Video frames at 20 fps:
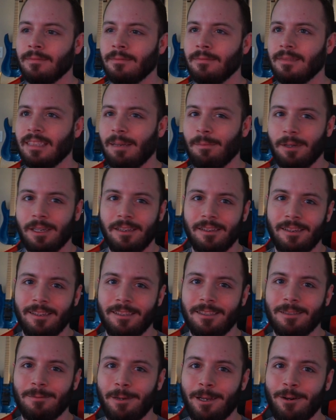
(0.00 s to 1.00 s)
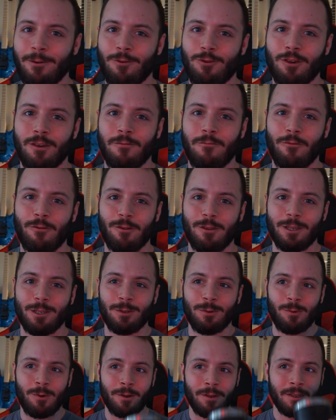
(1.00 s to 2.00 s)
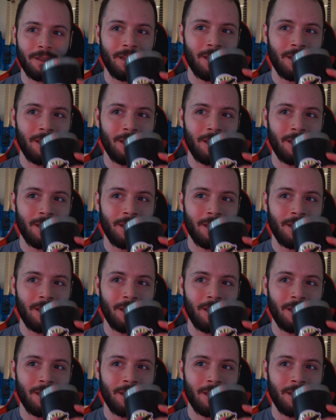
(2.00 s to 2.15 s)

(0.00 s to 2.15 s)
I'm gonna need some energy for this one.